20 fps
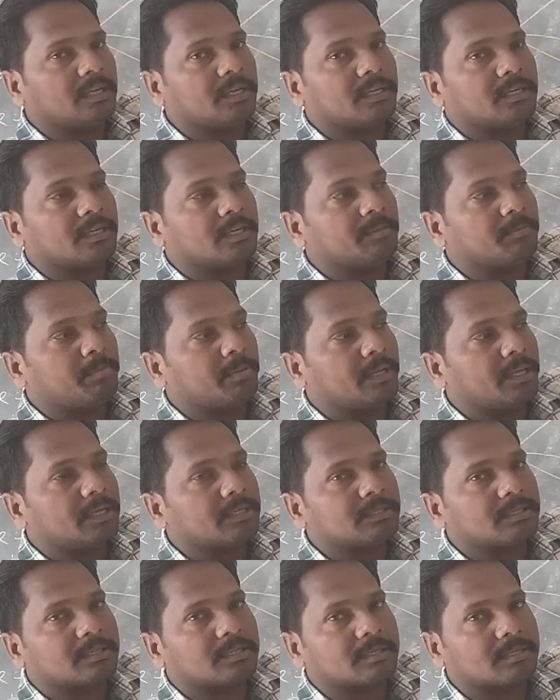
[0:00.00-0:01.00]
taking
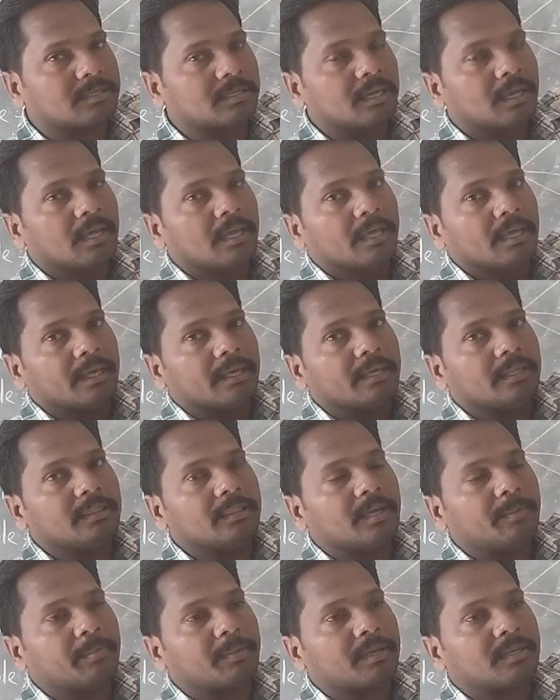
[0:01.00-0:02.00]
place
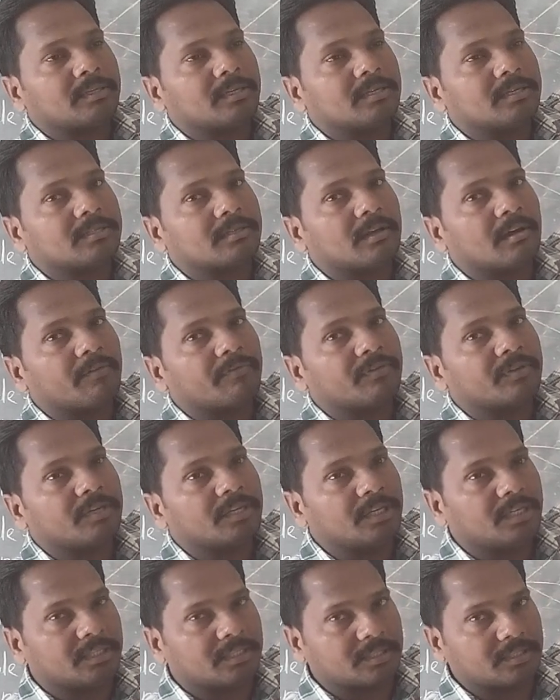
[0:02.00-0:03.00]
in the presence of
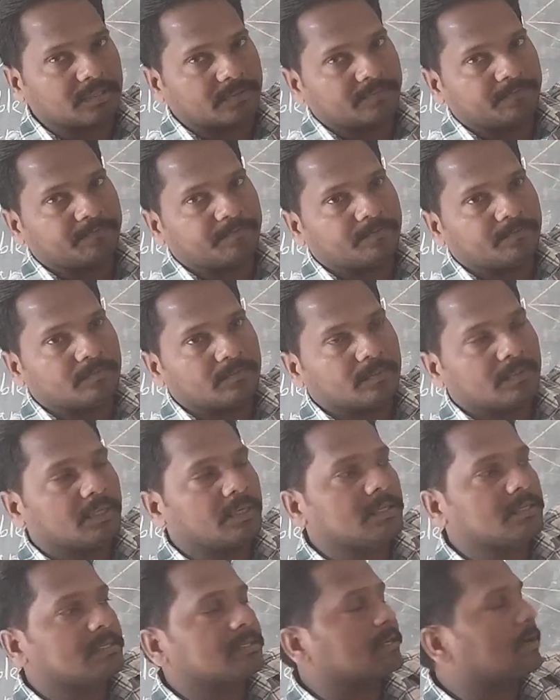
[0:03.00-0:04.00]
heat
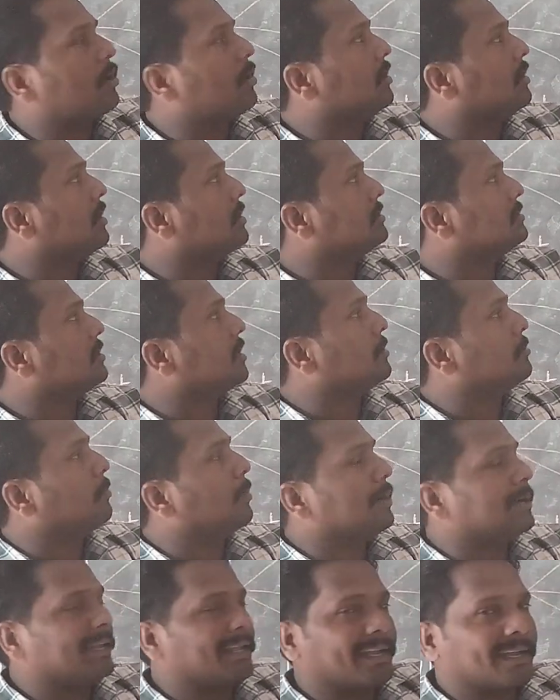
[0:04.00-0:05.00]
is called as
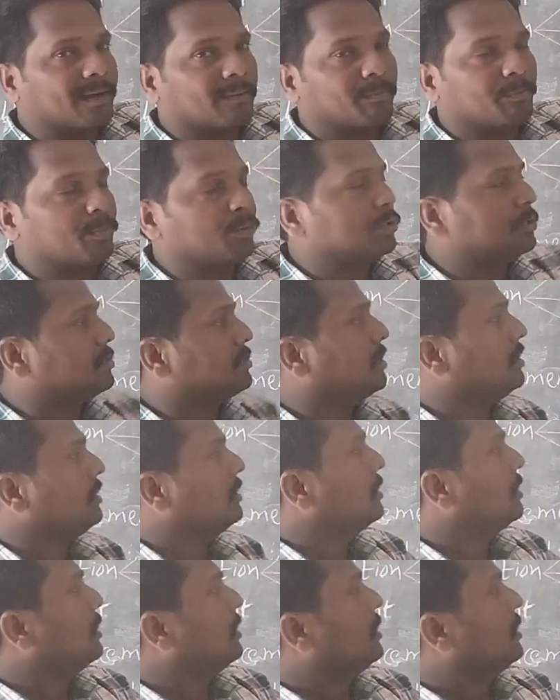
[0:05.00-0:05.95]
thermal decomposition.